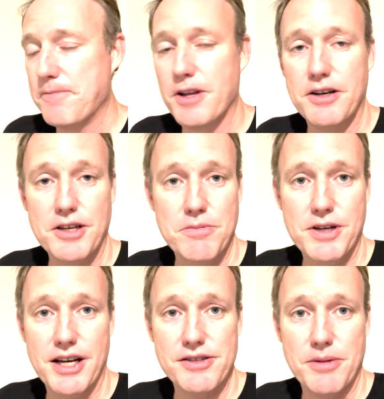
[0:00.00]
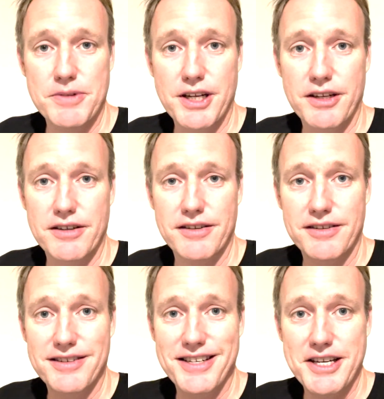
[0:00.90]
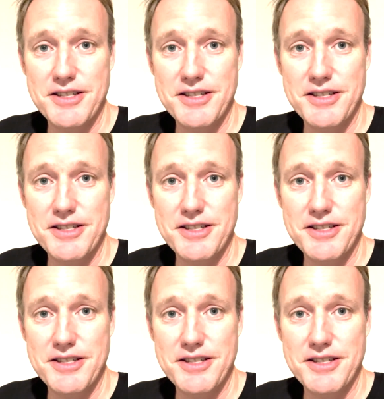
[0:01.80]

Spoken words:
I'll keep you guys updated. Day